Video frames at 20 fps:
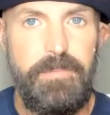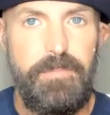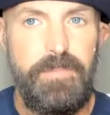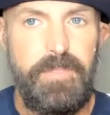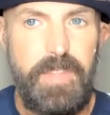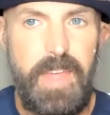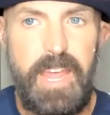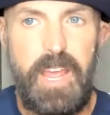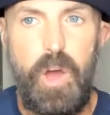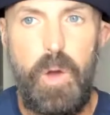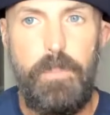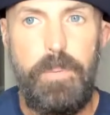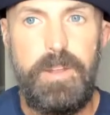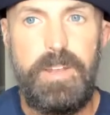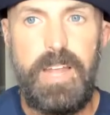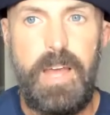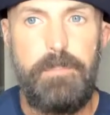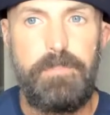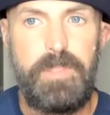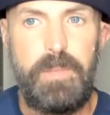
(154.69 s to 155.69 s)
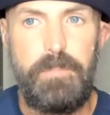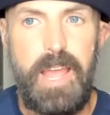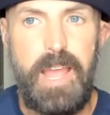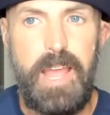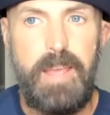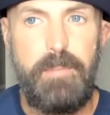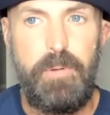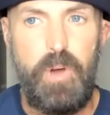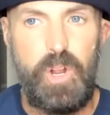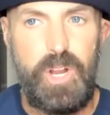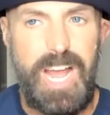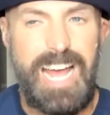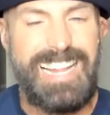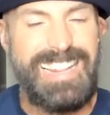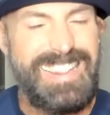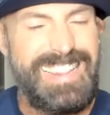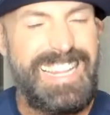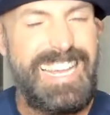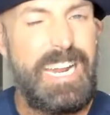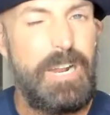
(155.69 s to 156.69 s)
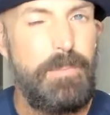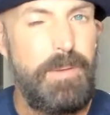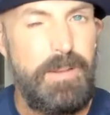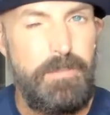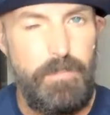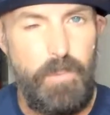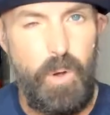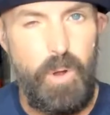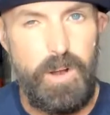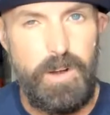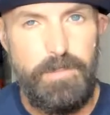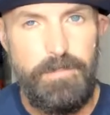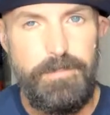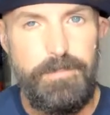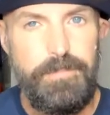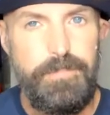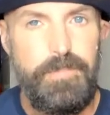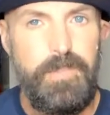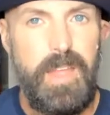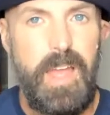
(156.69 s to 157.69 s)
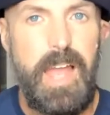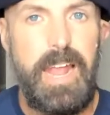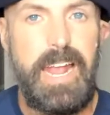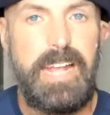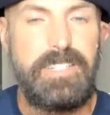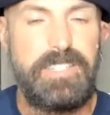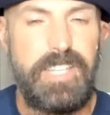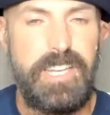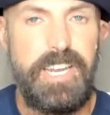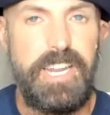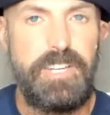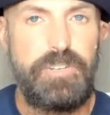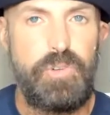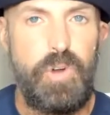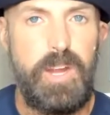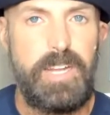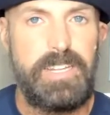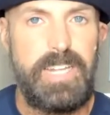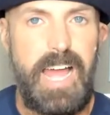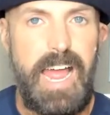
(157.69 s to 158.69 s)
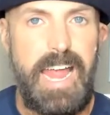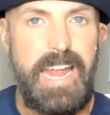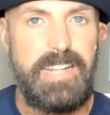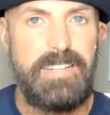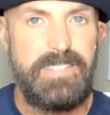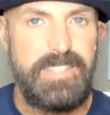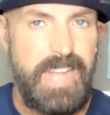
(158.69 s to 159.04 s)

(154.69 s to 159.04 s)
They opened up the playbook a little bit more against the Detroit Lions.